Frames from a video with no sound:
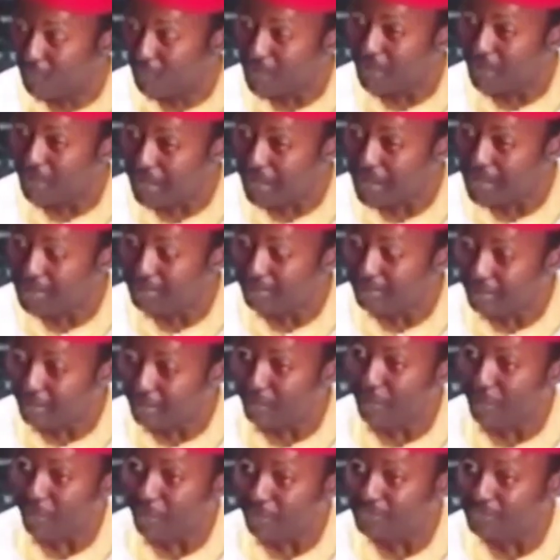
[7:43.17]
We had a
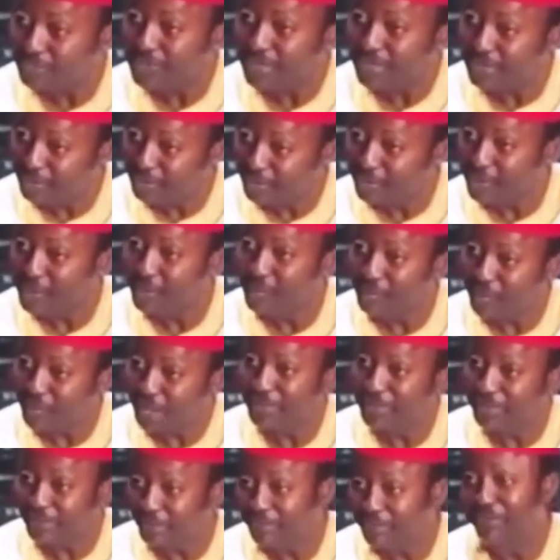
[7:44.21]
report that the ruling
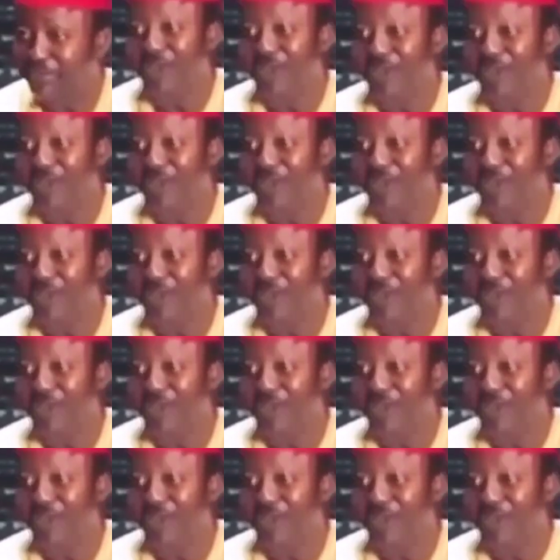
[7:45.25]
party